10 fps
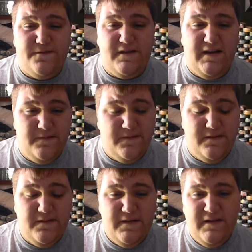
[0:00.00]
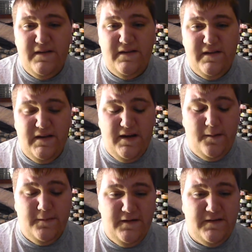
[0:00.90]
kind of,
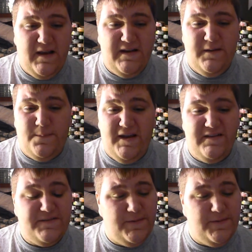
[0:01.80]
when you're taking a pinch,